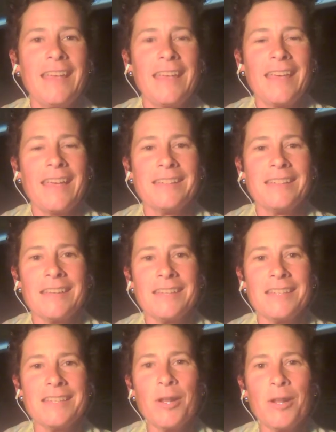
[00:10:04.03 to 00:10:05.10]
And
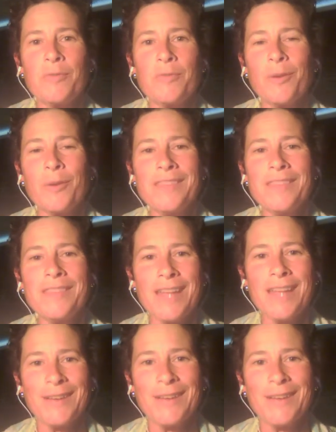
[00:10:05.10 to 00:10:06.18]
he's been open for a month
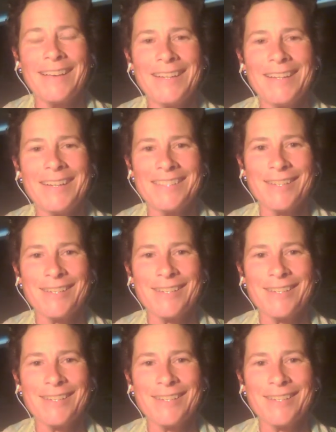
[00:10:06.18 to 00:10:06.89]
now. So